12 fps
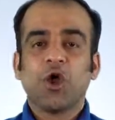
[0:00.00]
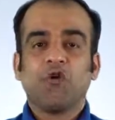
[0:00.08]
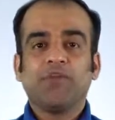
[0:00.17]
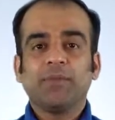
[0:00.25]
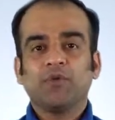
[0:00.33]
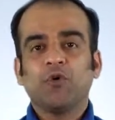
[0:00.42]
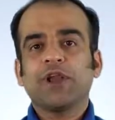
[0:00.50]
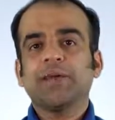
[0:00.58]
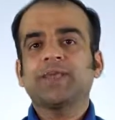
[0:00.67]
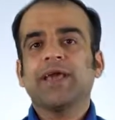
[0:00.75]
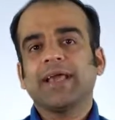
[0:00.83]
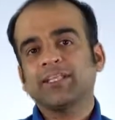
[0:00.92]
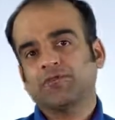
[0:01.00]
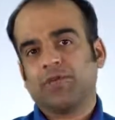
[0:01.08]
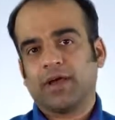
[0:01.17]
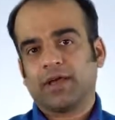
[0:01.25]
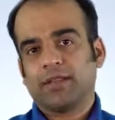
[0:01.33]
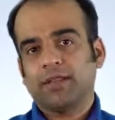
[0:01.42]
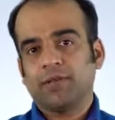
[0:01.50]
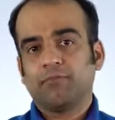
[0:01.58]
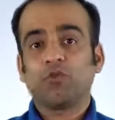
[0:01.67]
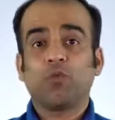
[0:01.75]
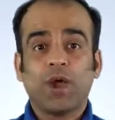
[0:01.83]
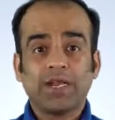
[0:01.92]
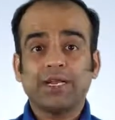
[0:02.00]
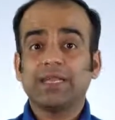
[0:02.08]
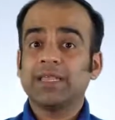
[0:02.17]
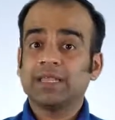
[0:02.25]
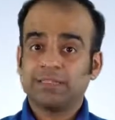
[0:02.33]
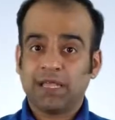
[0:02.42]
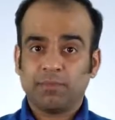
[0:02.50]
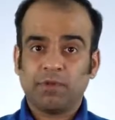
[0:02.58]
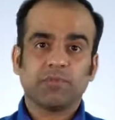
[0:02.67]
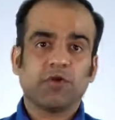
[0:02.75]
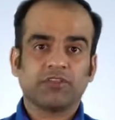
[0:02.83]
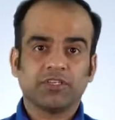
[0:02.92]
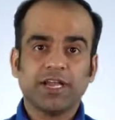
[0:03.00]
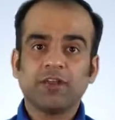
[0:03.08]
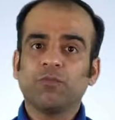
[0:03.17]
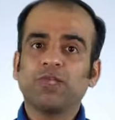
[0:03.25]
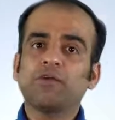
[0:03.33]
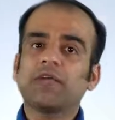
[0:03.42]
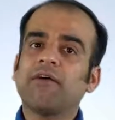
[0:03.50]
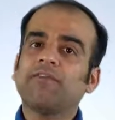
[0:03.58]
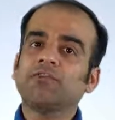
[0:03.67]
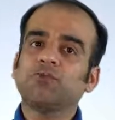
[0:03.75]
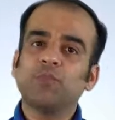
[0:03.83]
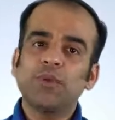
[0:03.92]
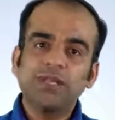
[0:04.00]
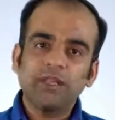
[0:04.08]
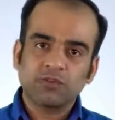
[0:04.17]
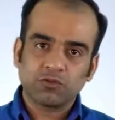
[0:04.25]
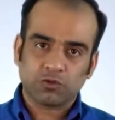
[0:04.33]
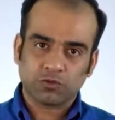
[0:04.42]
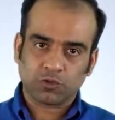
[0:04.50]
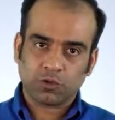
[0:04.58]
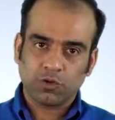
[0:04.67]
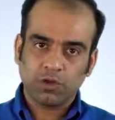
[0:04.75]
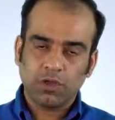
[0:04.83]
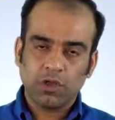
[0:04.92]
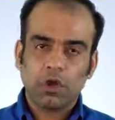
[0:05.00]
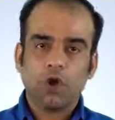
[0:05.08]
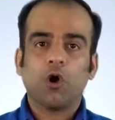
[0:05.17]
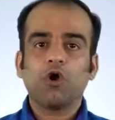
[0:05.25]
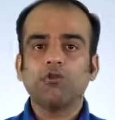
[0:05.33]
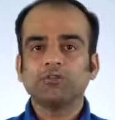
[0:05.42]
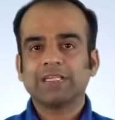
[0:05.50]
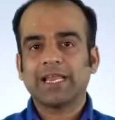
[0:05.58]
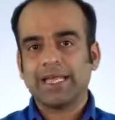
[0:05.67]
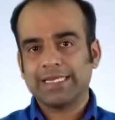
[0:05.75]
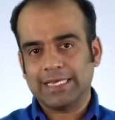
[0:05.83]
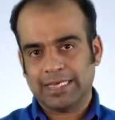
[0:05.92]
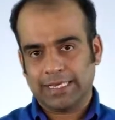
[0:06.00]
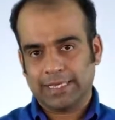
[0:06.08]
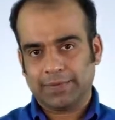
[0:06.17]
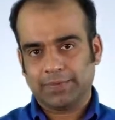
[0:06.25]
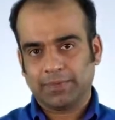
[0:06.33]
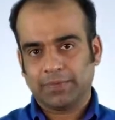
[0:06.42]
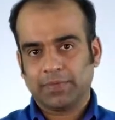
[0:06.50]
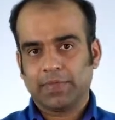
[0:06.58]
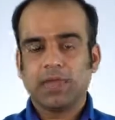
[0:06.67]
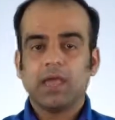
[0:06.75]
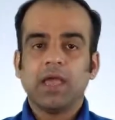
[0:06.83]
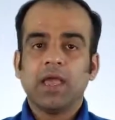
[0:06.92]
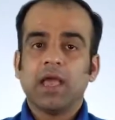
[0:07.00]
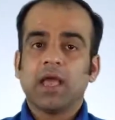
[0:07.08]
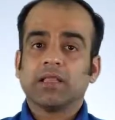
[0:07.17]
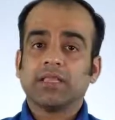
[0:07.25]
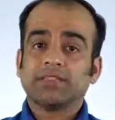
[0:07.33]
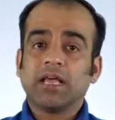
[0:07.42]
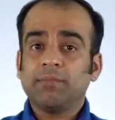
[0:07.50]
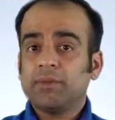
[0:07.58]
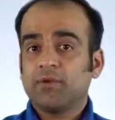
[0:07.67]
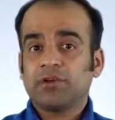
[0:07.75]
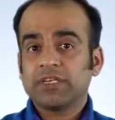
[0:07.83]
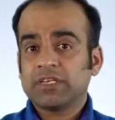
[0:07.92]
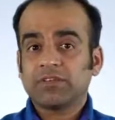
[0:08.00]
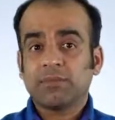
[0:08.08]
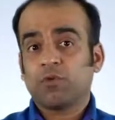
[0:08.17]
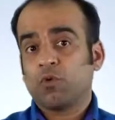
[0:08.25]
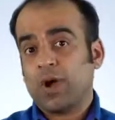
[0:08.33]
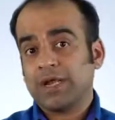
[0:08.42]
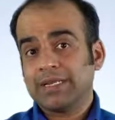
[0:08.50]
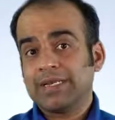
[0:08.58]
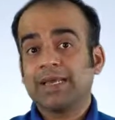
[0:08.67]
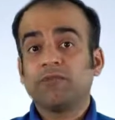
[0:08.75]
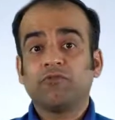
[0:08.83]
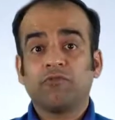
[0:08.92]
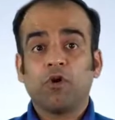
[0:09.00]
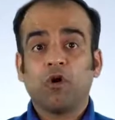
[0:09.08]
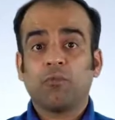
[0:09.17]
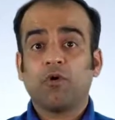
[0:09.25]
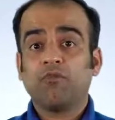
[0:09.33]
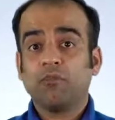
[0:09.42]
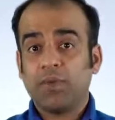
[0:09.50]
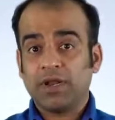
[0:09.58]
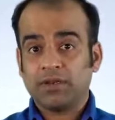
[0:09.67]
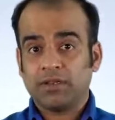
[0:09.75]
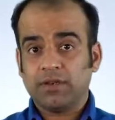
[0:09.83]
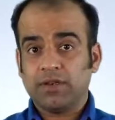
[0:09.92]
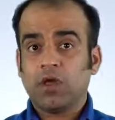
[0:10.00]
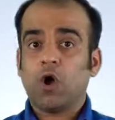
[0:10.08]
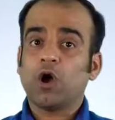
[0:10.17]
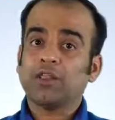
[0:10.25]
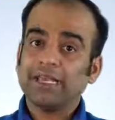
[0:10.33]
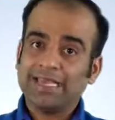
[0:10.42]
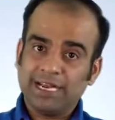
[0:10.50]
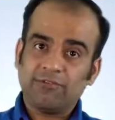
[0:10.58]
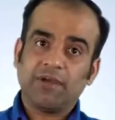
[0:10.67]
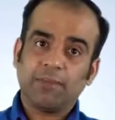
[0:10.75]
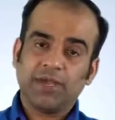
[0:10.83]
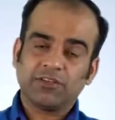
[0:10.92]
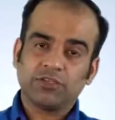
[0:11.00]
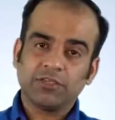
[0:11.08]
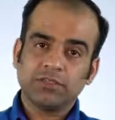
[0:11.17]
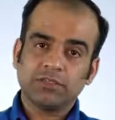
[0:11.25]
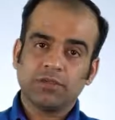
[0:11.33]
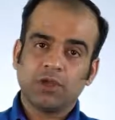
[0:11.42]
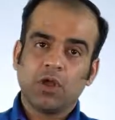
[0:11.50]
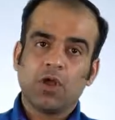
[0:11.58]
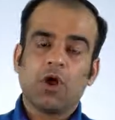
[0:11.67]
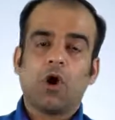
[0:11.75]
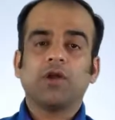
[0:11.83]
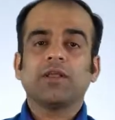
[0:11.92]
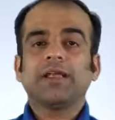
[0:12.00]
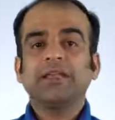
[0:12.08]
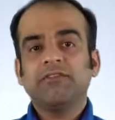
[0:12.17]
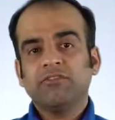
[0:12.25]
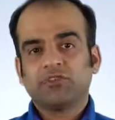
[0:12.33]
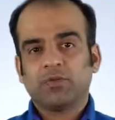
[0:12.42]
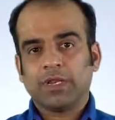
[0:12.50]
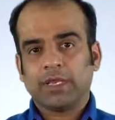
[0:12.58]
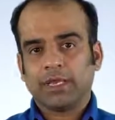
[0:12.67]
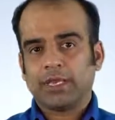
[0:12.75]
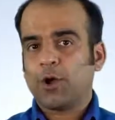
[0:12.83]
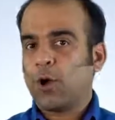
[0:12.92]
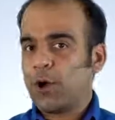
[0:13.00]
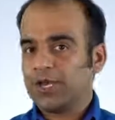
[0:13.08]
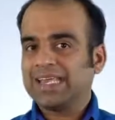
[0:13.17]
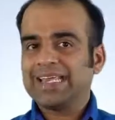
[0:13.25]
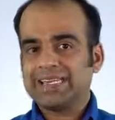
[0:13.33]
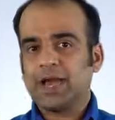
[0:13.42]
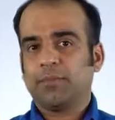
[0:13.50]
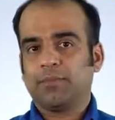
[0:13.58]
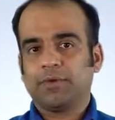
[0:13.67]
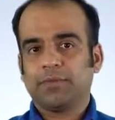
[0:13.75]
We'll program the hex file provided in the example project without having to build the source code or use an IDE. The example projects are provided in form of a bundle on the kit web pages or individually on GitHub.